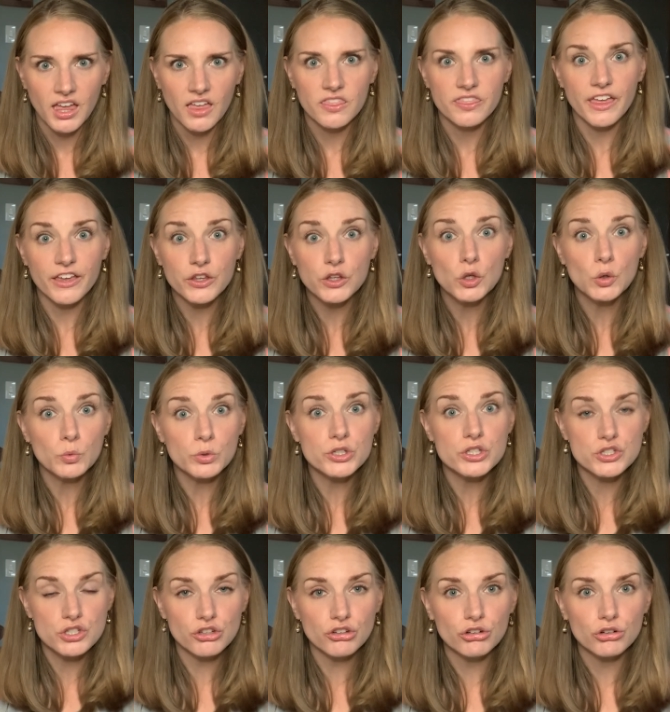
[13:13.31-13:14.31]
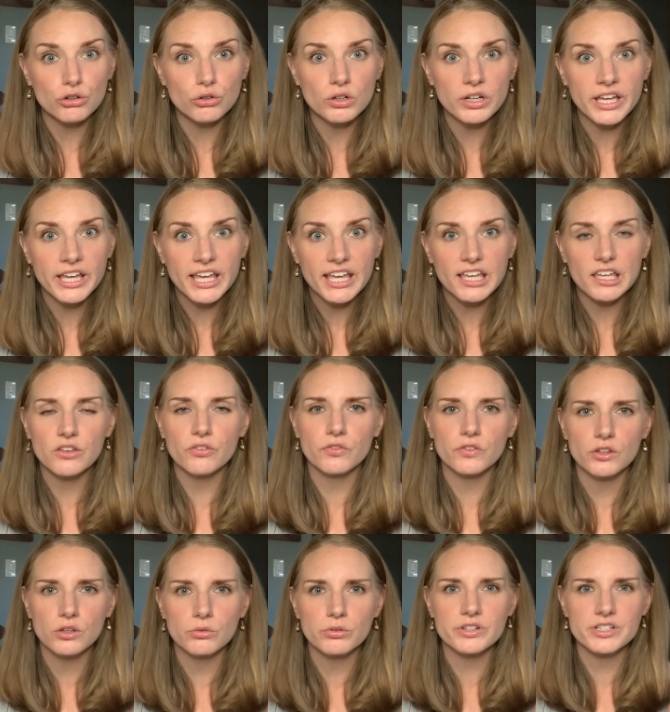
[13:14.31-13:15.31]
that you would do if
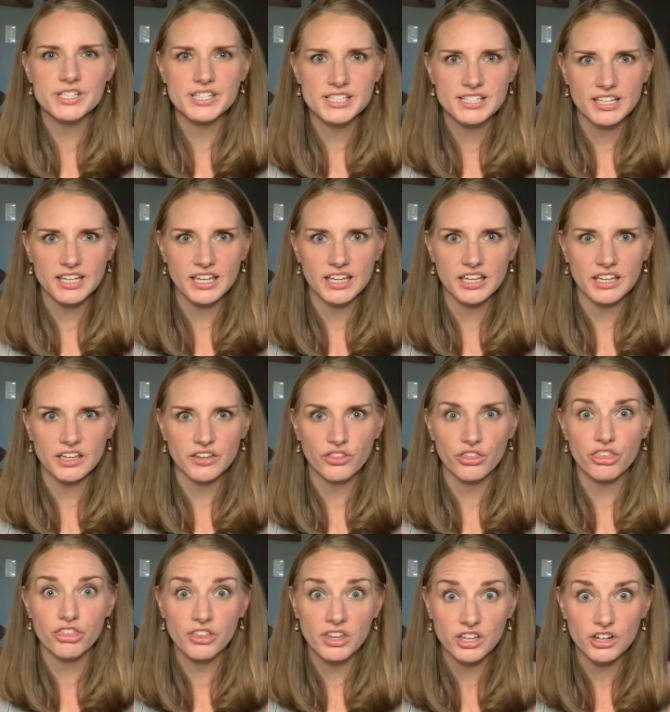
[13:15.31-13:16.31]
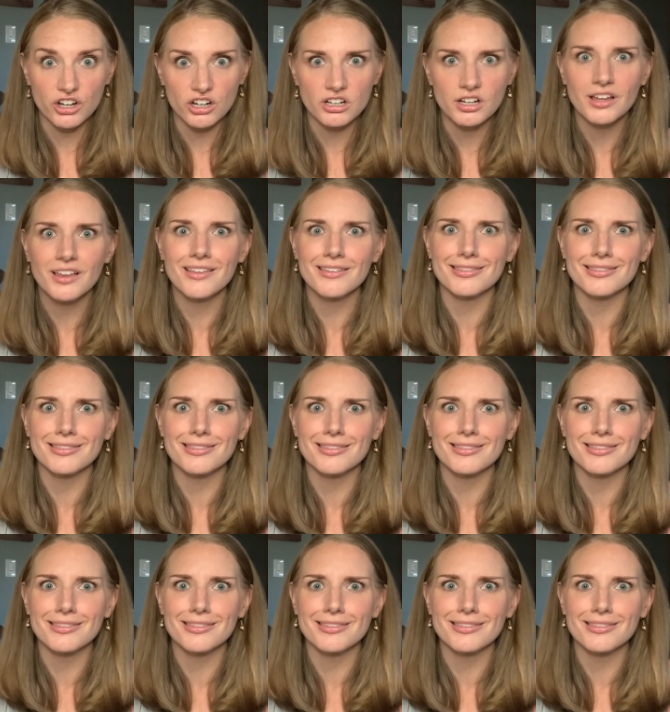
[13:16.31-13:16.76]
you were seeing theater